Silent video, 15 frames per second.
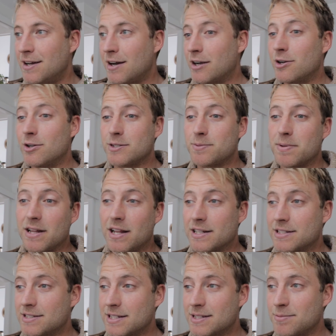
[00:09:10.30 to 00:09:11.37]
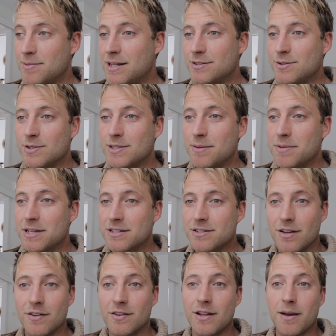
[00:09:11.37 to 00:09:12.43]
it's been like 6 months or something.
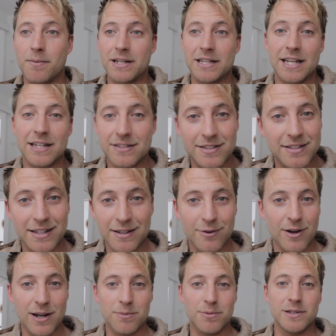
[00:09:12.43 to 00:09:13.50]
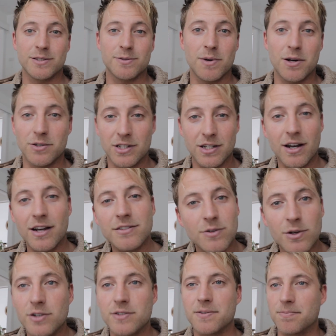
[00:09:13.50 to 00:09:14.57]
So, that's incredible as well. You guys
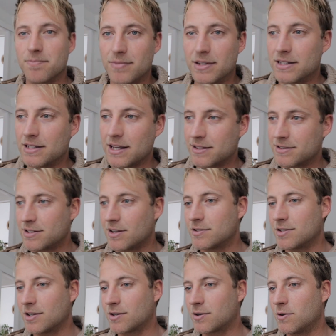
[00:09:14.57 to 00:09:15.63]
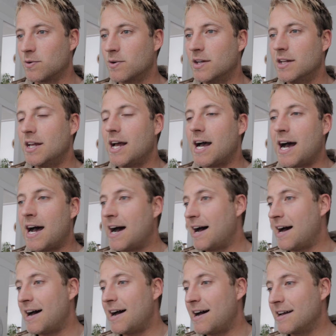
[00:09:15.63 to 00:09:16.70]
are awesome. It's so cool.
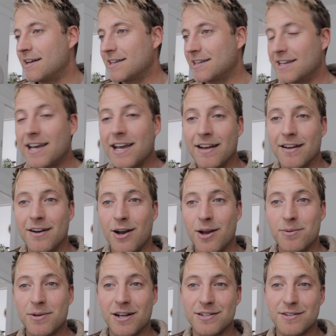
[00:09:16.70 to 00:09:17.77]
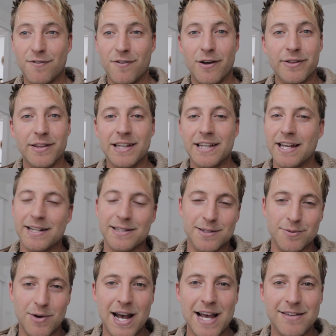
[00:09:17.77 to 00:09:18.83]
I hope you guys are frothing, getting
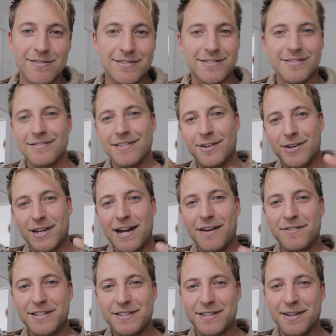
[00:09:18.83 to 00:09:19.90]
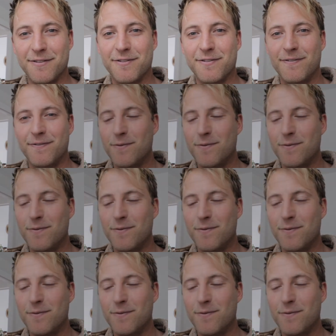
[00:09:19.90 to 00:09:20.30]
some waves, looking after yourself.